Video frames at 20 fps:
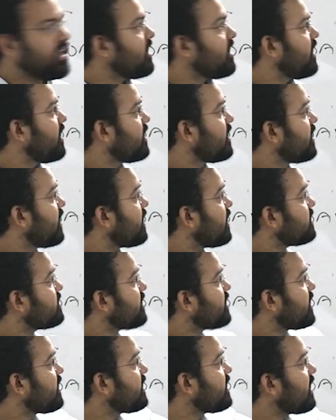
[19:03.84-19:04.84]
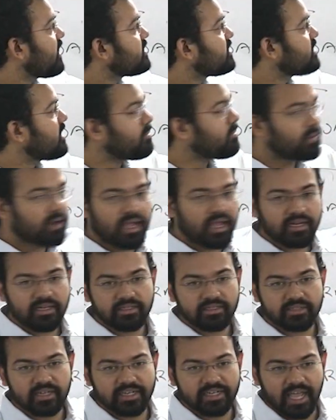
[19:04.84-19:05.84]
Here, 3-year action plan,
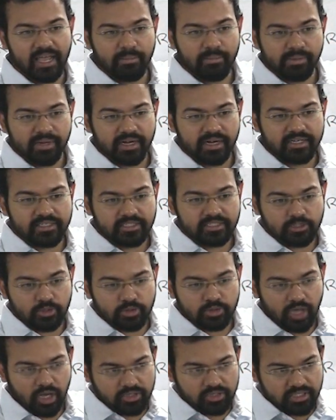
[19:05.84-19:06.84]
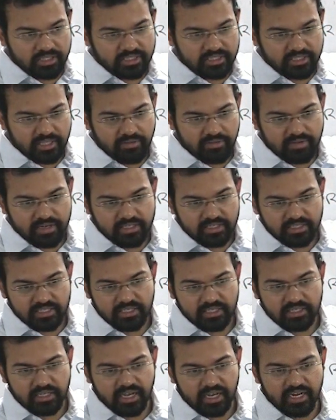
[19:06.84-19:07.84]
the time period is
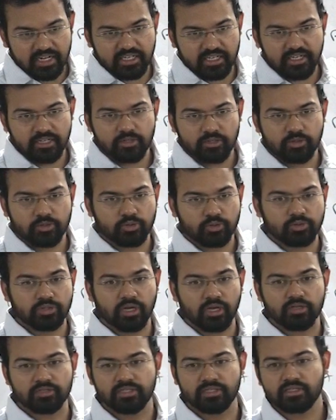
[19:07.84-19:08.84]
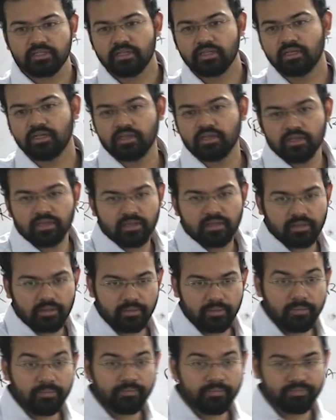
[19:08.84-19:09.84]
2017-18 to
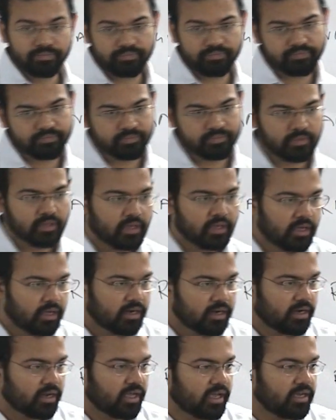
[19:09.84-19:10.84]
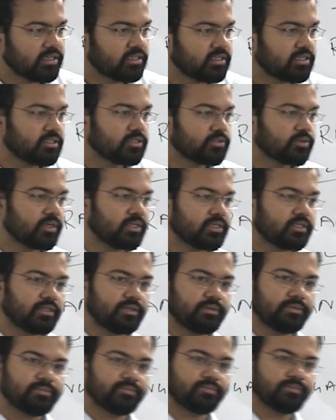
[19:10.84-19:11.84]
2019-20.
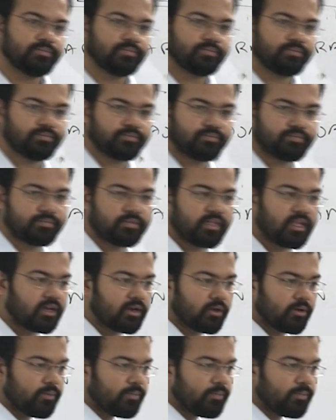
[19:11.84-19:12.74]
Dekhlo.